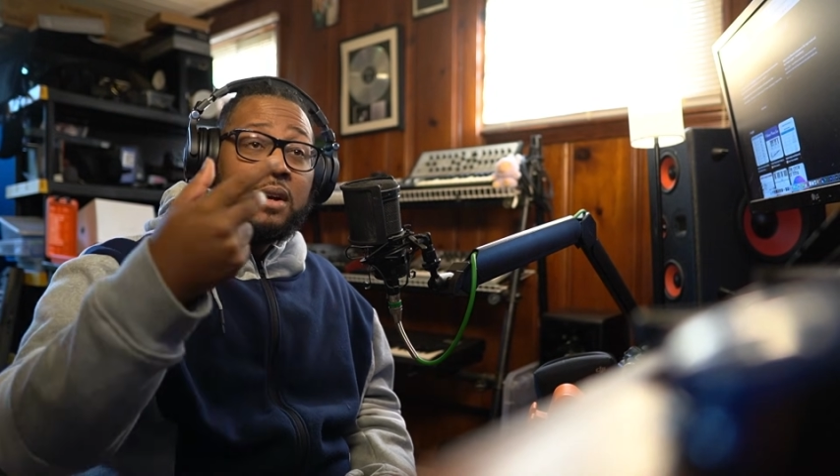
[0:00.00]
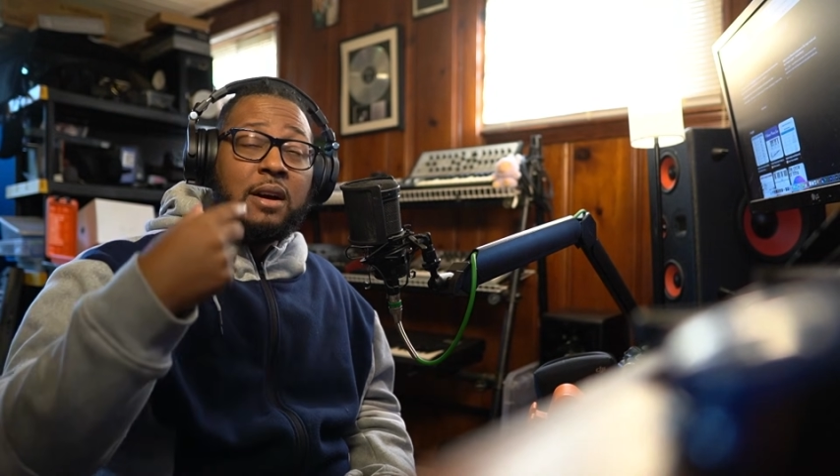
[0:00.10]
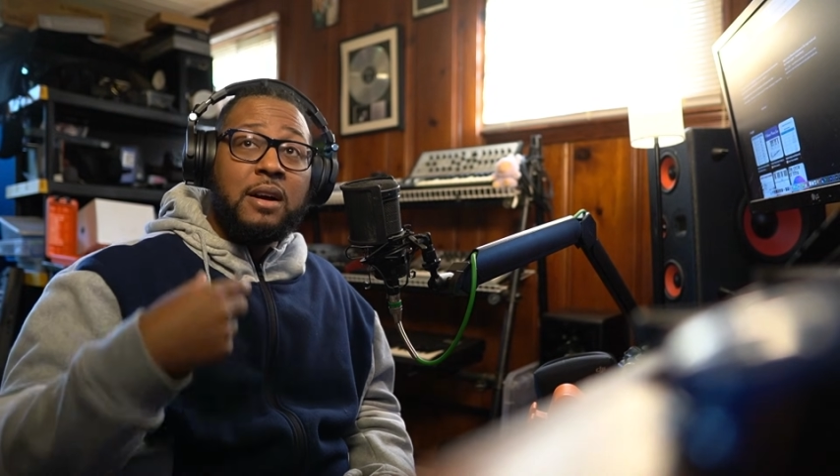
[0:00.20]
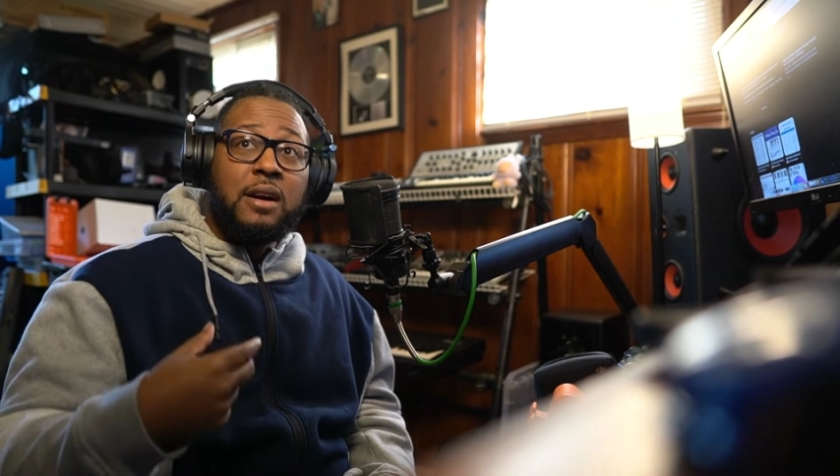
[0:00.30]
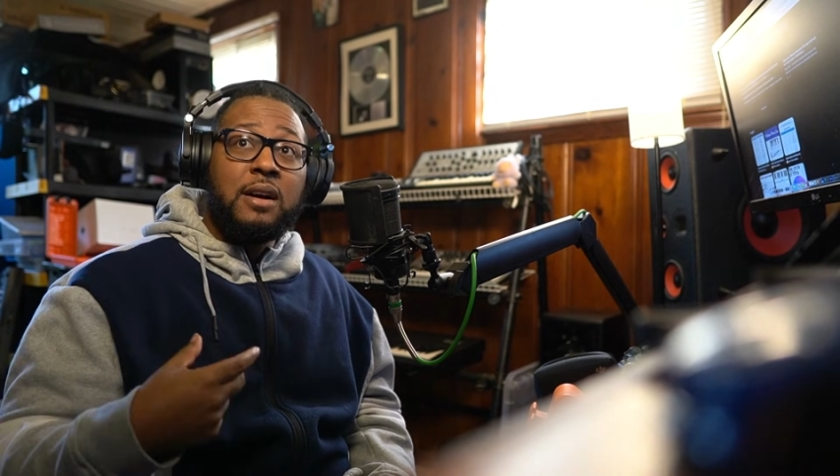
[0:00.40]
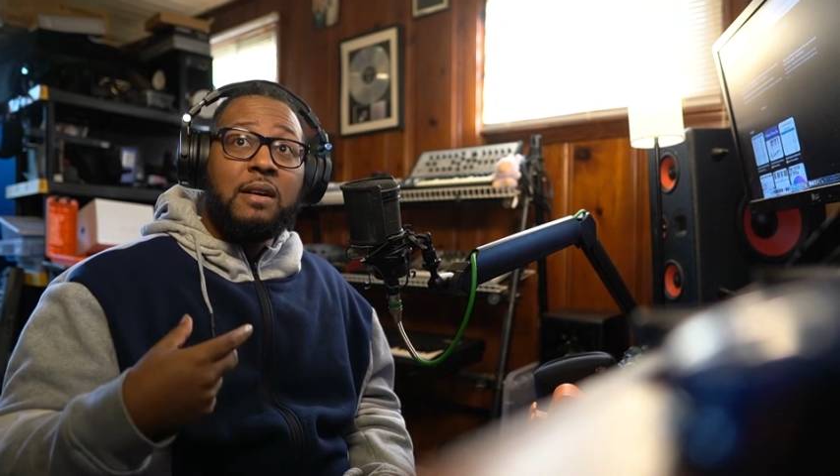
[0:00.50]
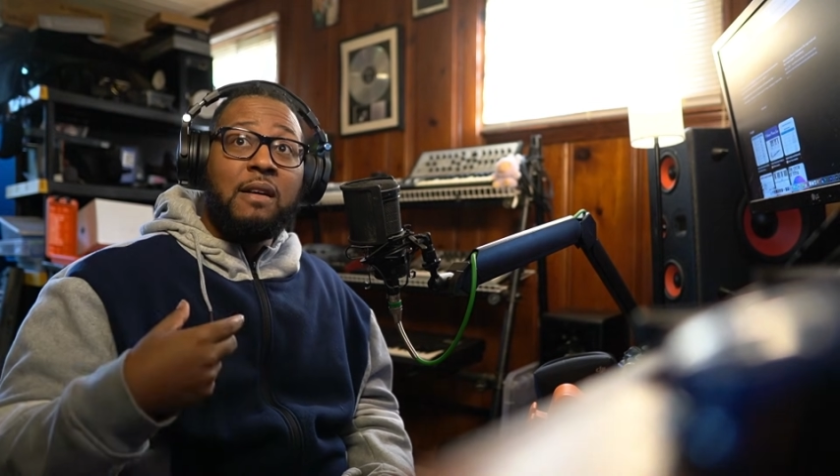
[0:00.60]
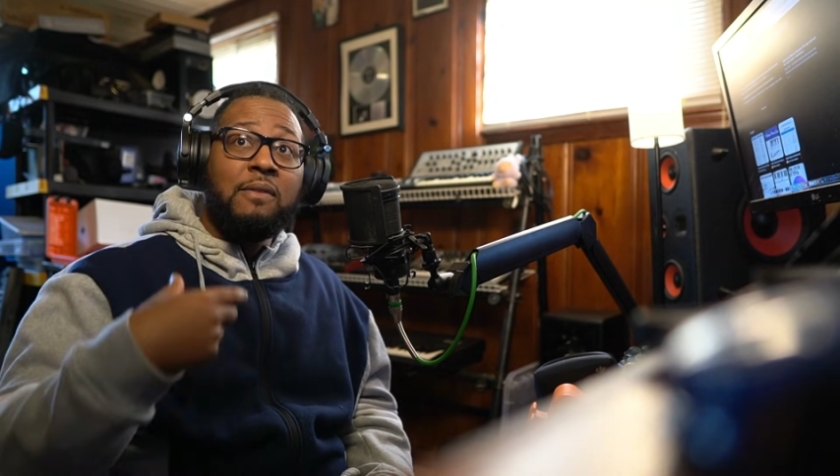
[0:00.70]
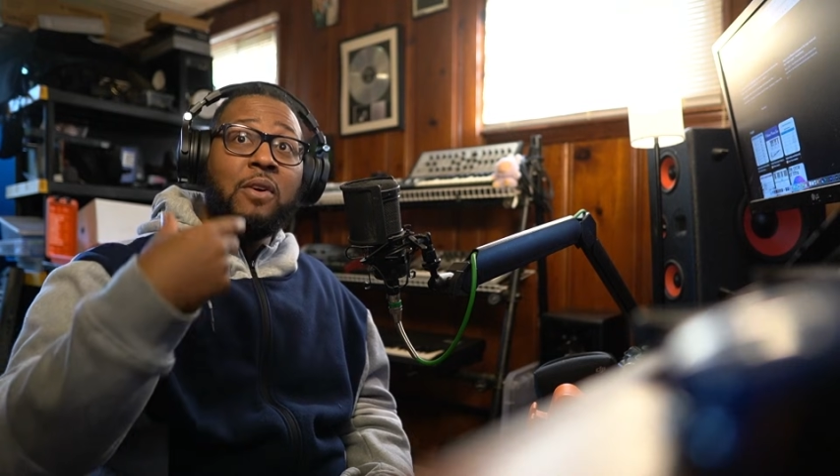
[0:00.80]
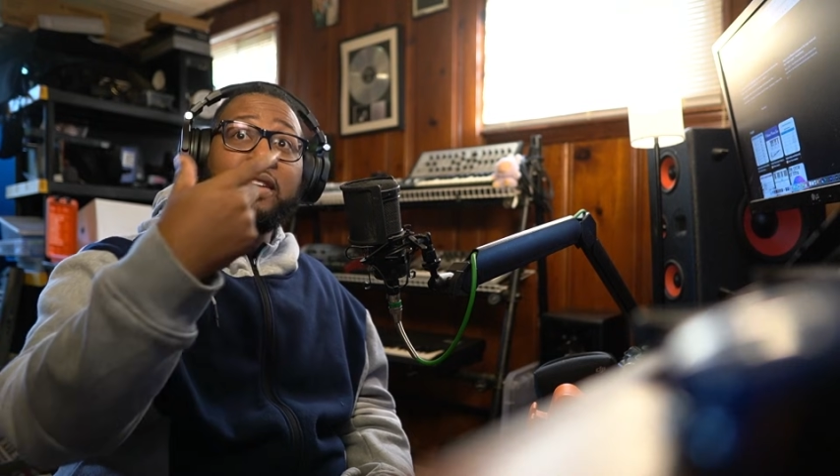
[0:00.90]

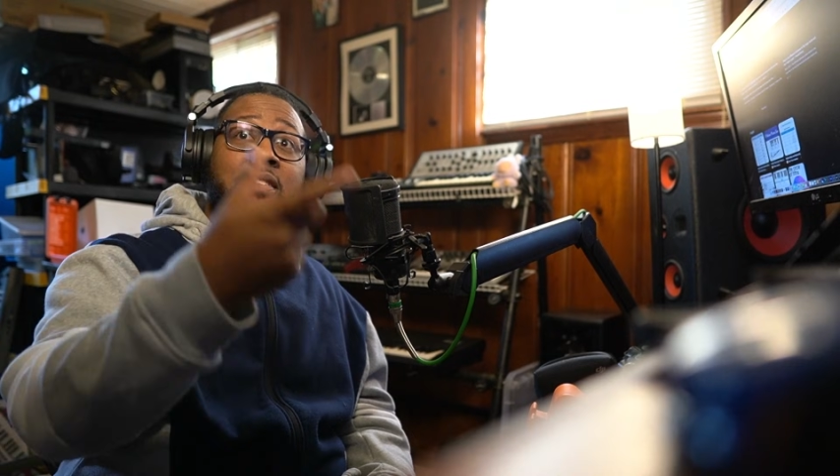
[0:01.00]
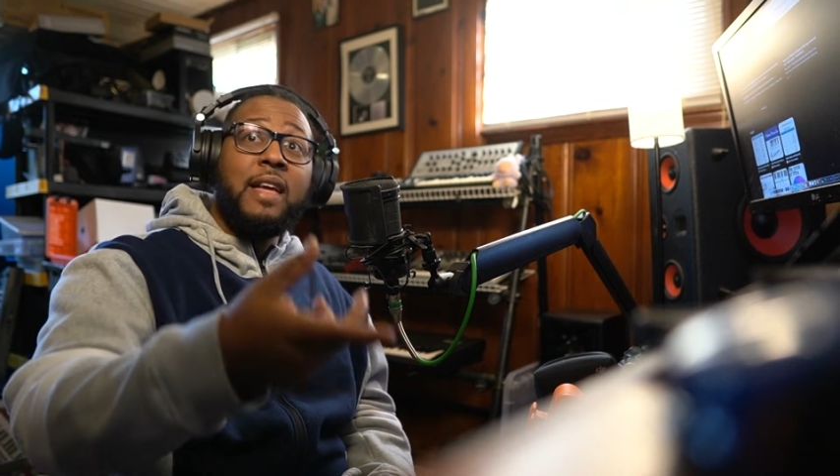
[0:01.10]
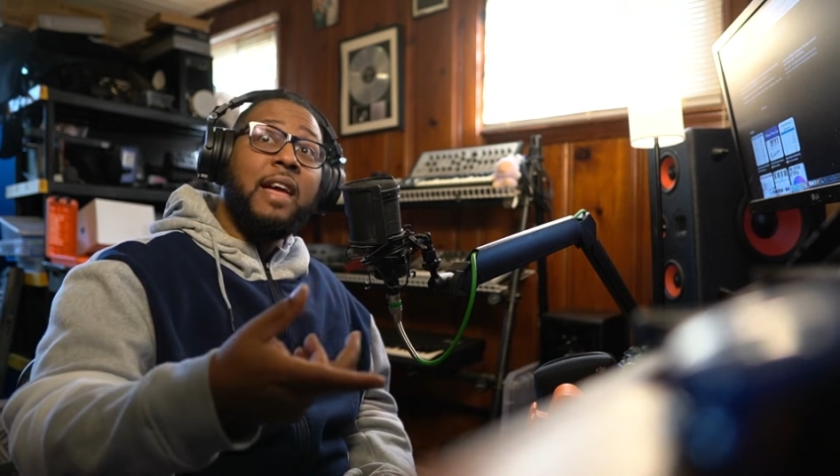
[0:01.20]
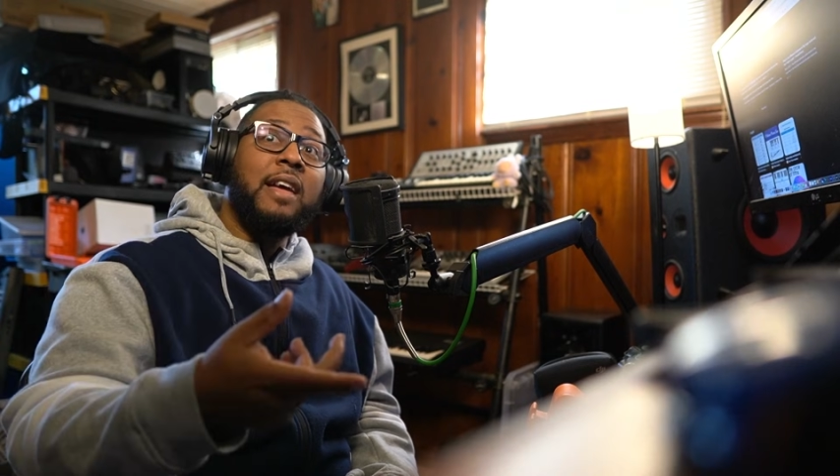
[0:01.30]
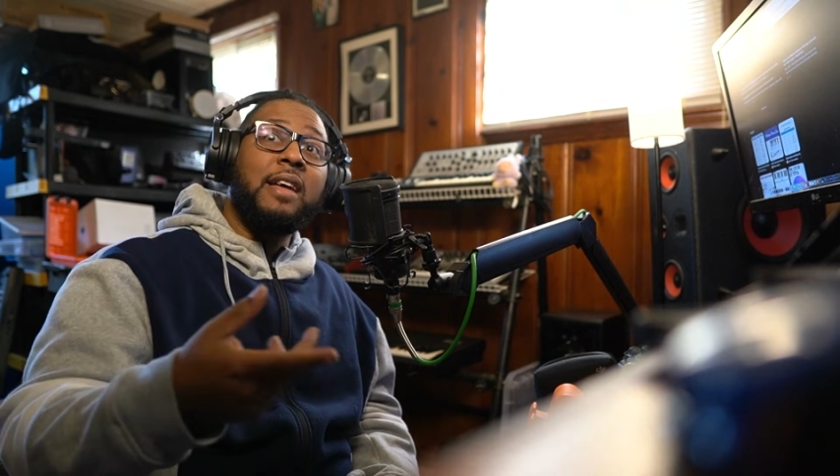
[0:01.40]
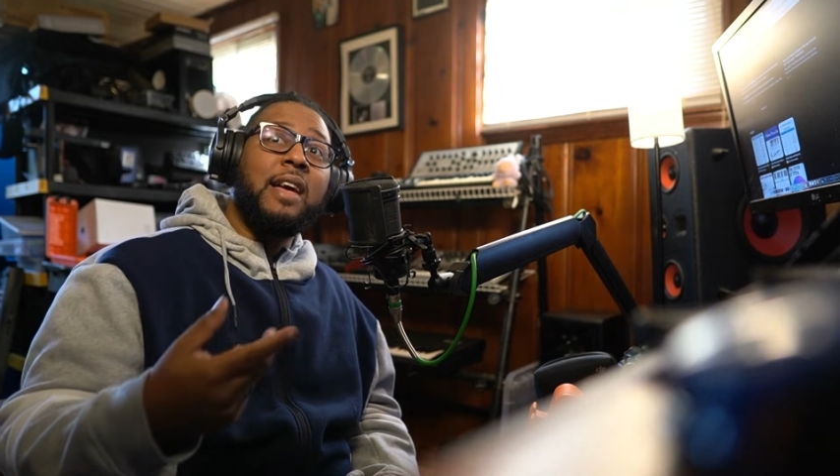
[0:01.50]
a voice thing,